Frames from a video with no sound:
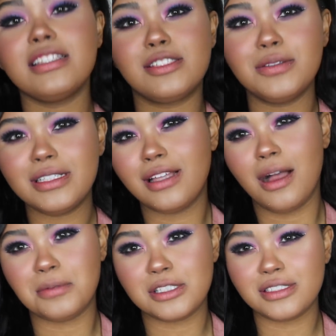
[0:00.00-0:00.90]
let's do it in the
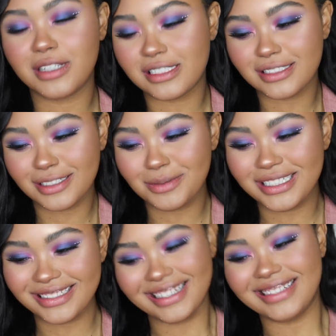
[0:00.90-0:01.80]
opposite direction than we
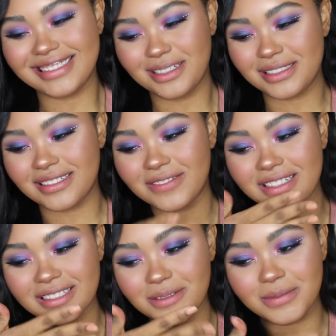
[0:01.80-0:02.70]
did last time because I feel
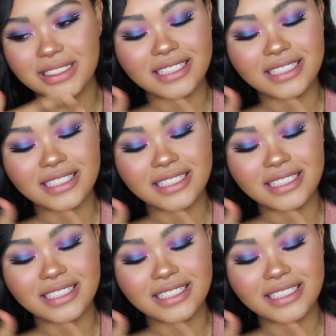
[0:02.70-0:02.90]
like it would be